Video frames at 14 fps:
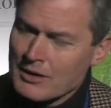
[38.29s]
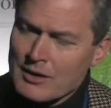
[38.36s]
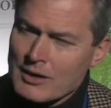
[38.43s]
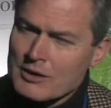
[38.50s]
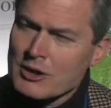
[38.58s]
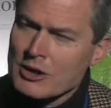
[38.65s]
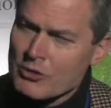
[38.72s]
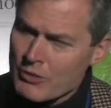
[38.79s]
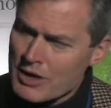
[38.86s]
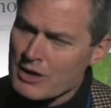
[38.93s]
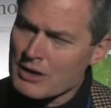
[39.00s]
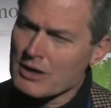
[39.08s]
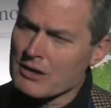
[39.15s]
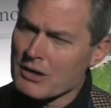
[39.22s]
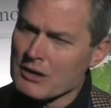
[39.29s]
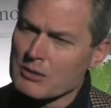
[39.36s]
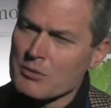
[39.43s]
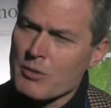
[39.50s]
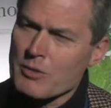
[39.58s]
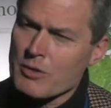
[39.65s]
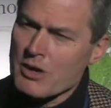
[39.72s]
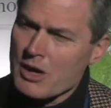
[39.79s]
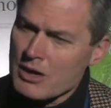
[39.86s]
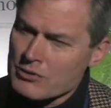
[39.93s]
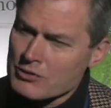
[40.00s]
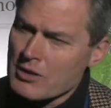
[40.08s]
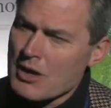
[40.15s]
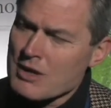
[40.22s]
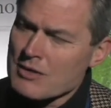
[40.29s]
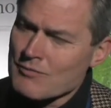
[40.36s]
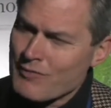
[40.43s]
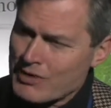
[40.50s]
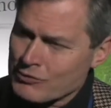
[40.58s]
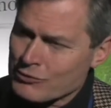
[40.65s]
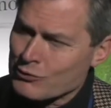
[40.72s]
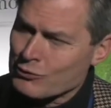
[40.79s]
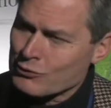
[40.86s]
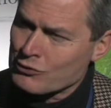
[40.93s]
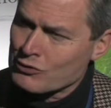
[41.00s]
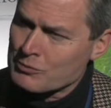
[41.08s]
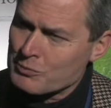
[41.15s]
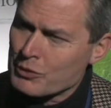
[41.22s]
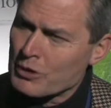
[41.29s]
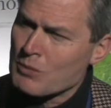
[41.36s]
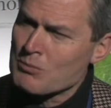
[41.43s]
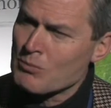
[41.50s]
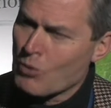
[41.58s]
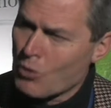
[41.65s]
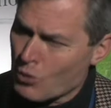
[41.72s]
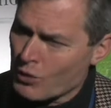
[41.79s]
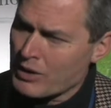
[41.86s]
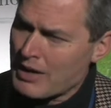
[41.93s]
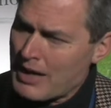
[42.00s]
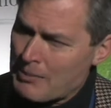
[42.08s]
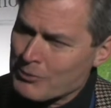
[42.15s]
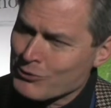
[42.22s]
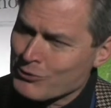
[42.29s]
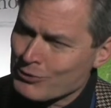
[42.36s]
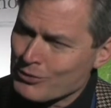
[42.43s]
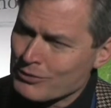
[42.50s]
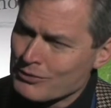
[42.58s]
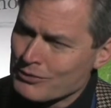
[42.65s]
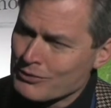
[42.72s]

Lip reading: in the green economy we're asking investors to put up more capital